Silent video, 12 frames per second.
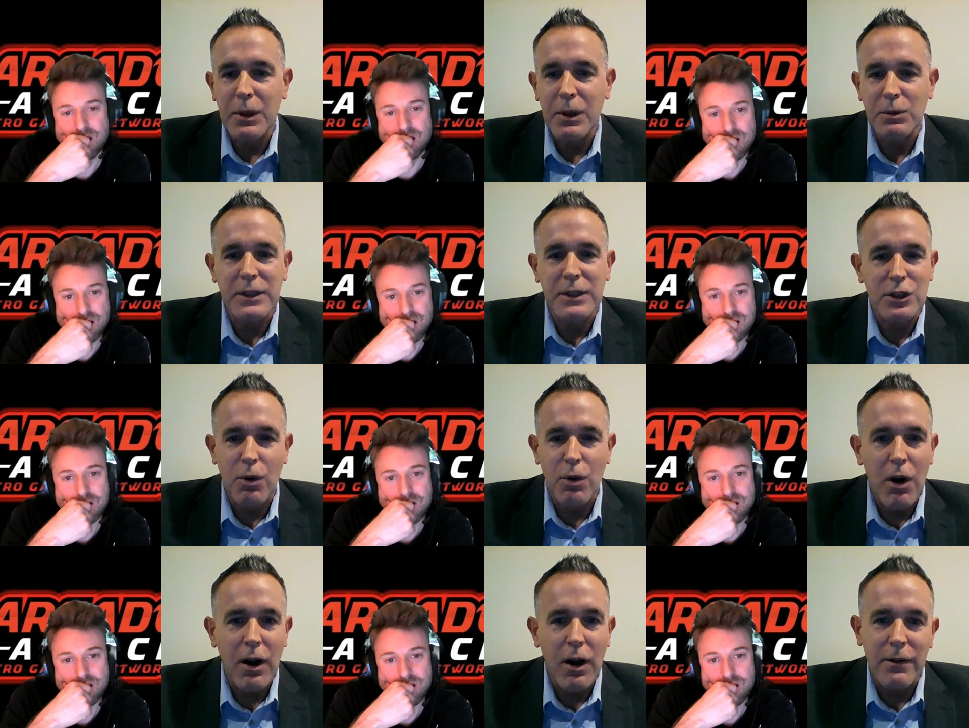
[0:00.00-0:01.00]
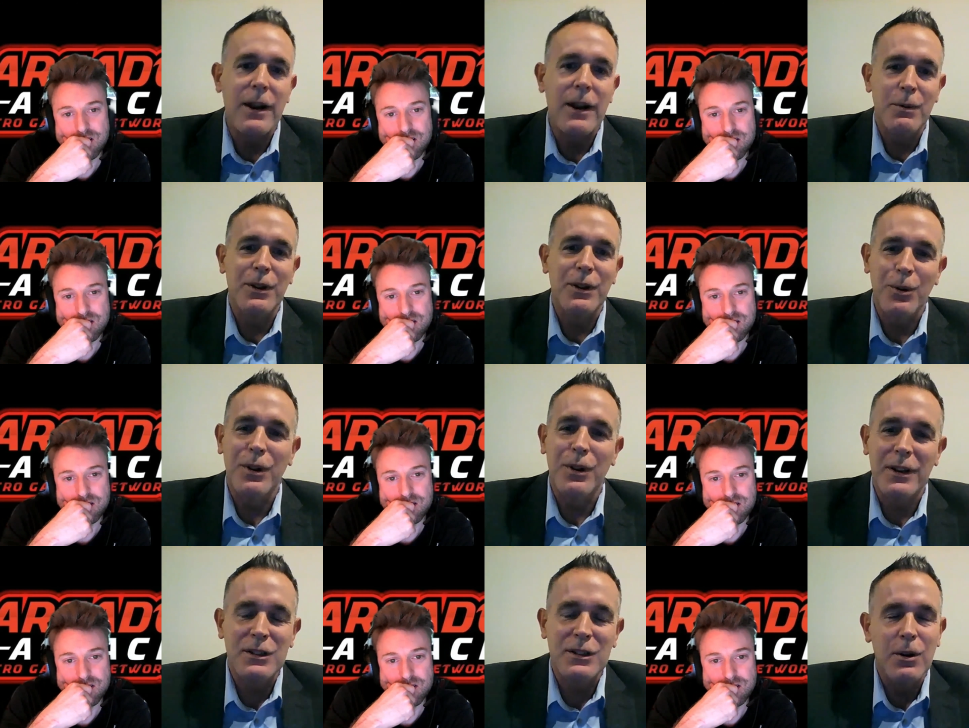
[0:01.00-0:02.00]
Speaker 1: like Tron, right? It'd be really cool
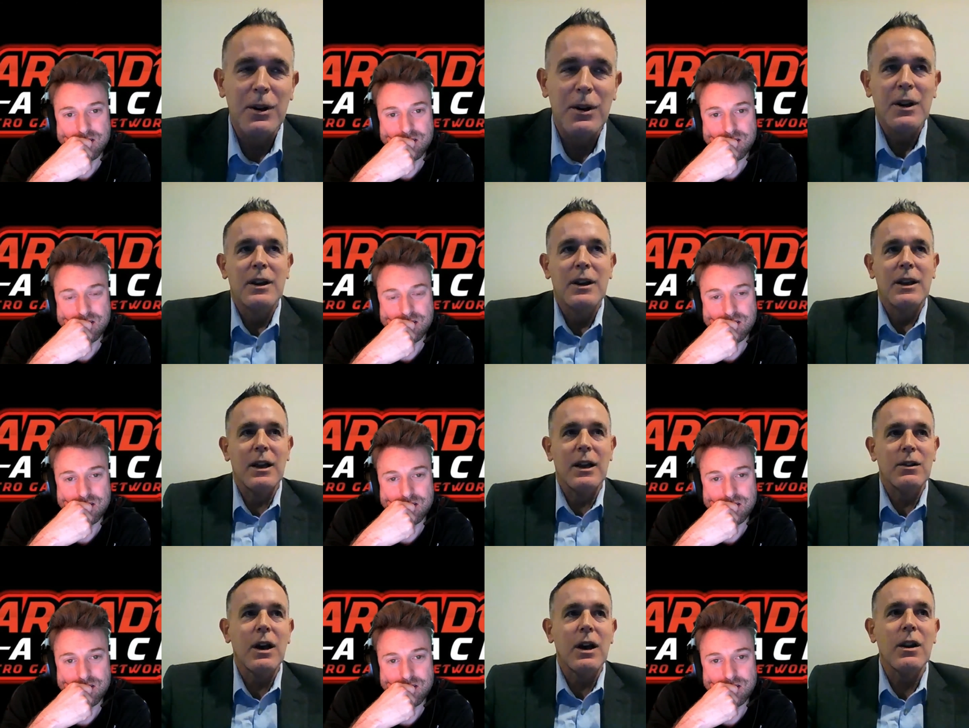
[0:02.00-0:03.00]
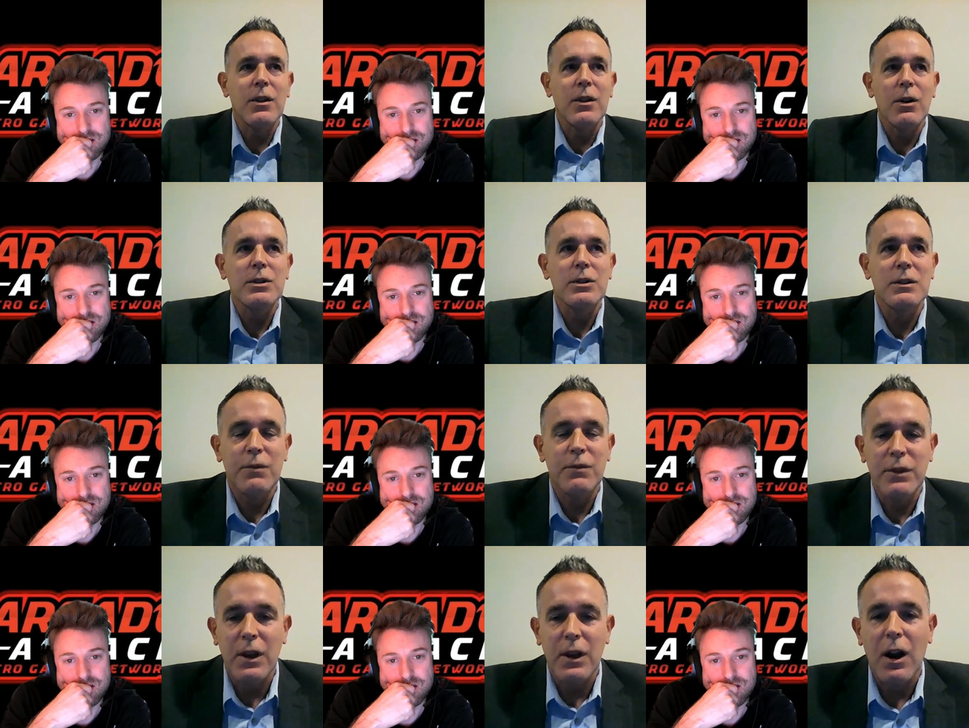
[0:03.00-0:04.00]
looking. So a lot of those in
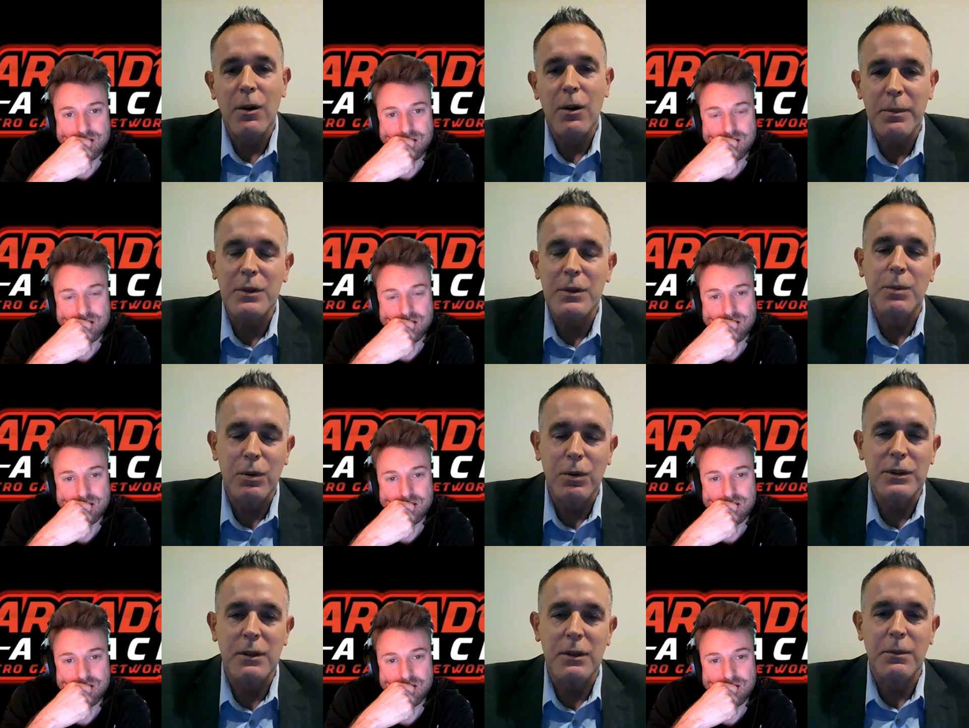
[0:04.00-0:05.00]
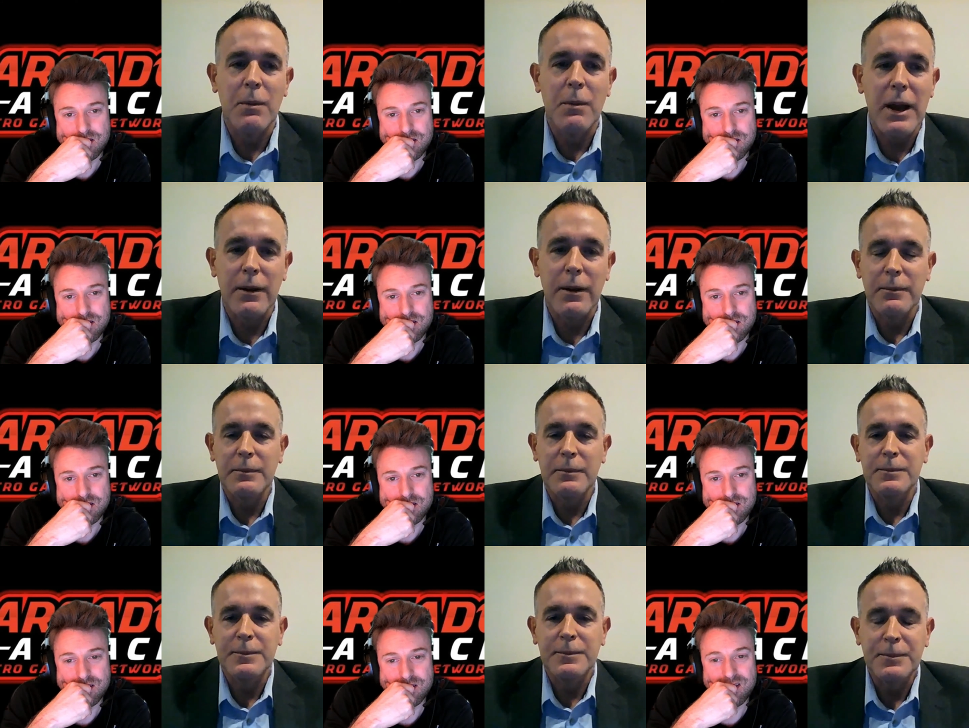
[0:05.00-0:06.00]
VR would be super cool to see them come back.
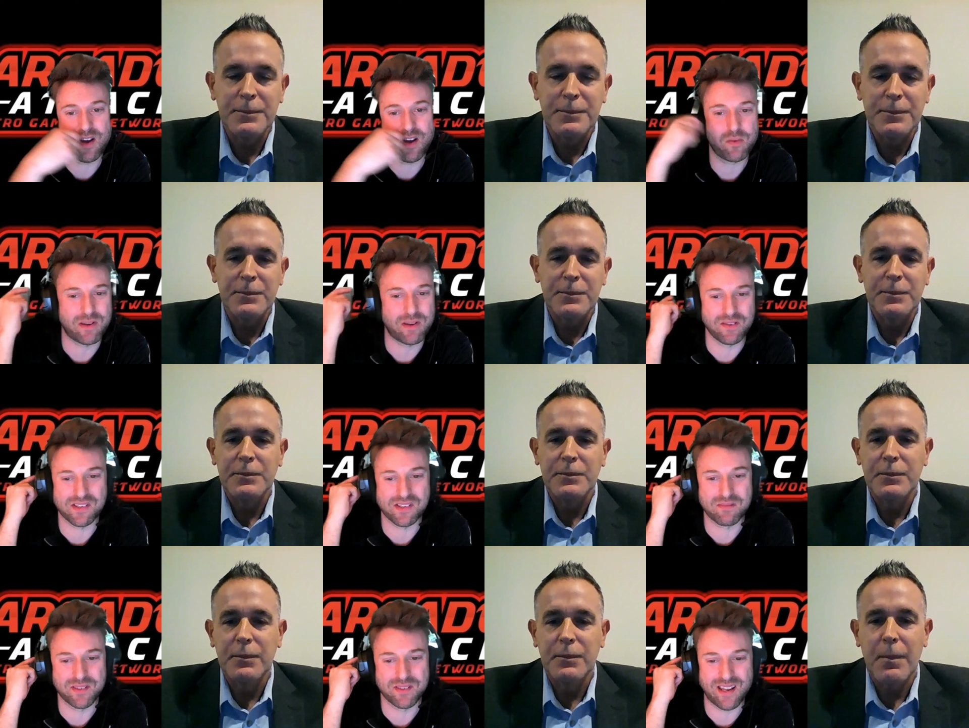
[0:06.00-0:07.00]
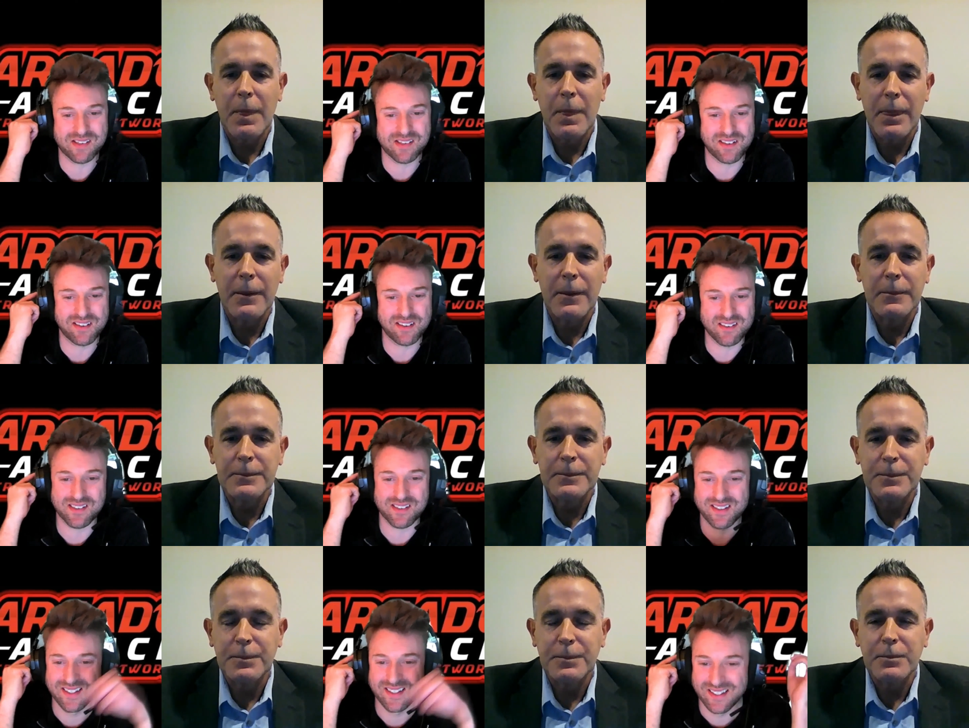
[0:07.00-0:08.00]
Speaker 2: Oh, that would be awesome. That's a good
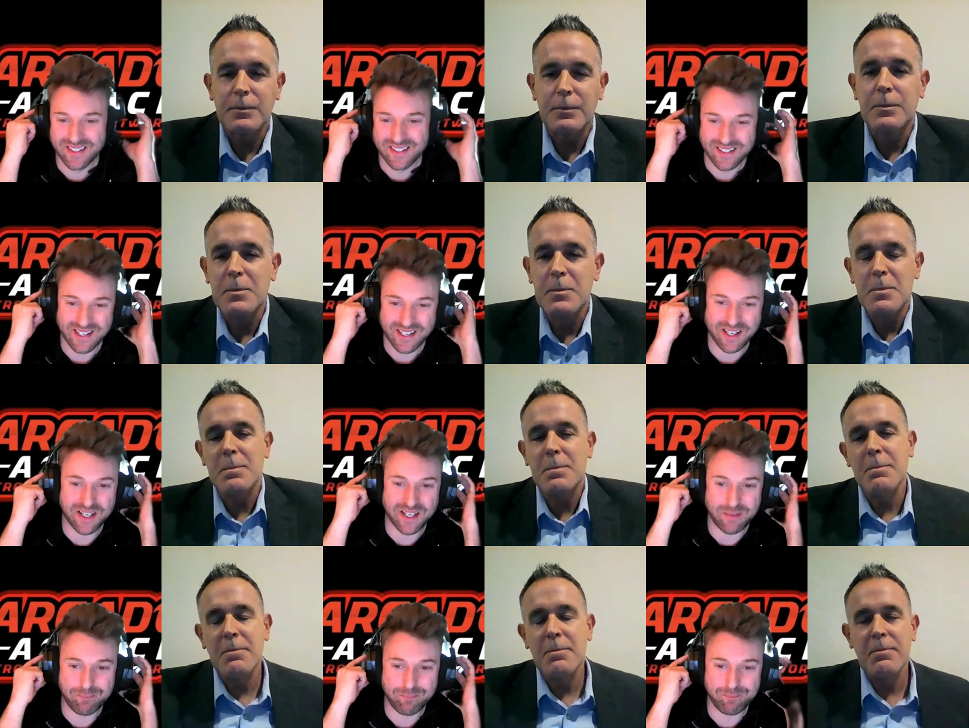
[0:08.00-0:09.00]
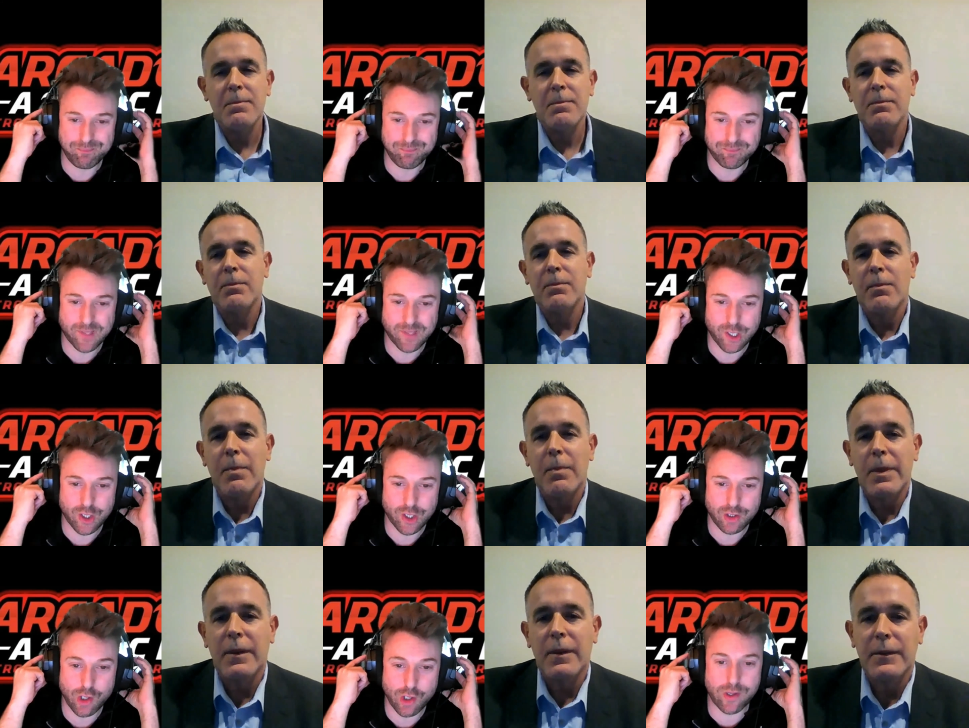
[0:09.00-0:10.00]
answer. Um,
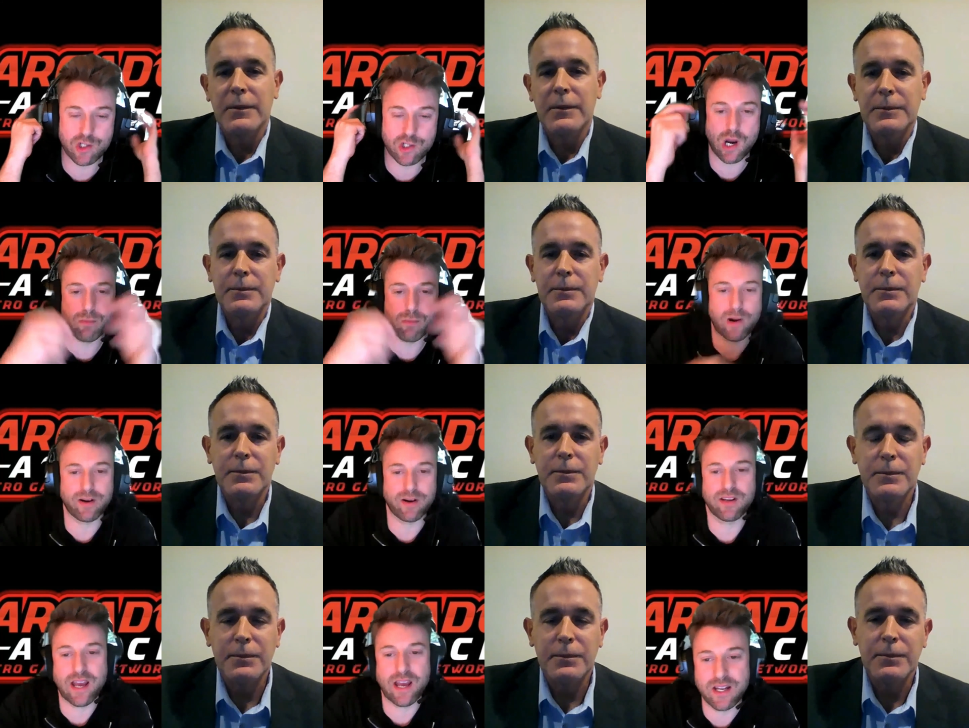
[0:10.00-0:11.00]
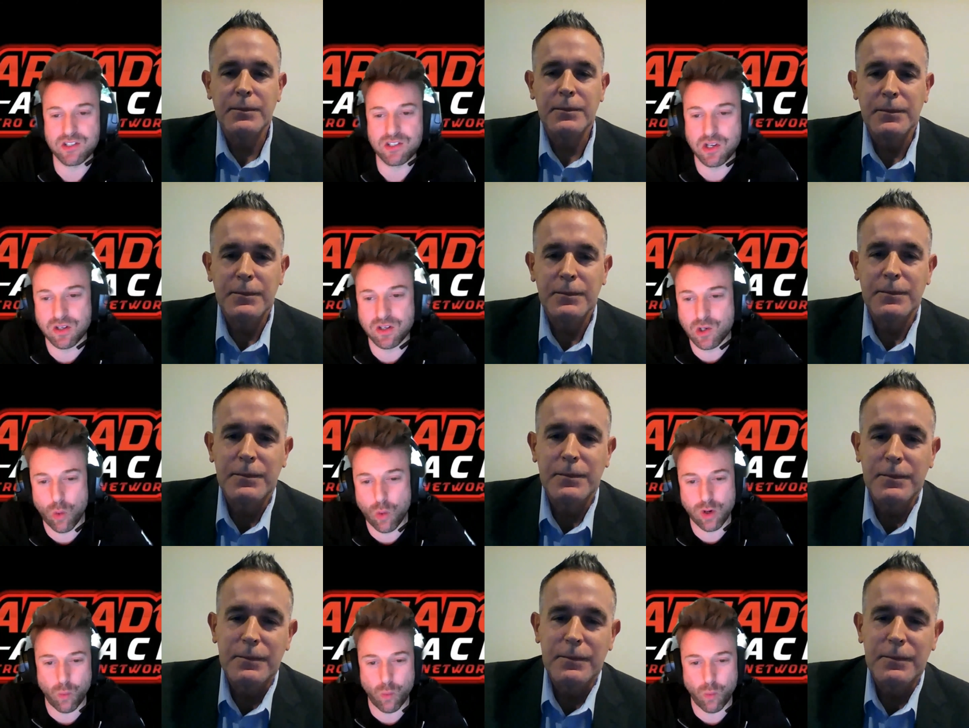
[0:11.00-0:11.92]
you're in trouble, Erik, and you can call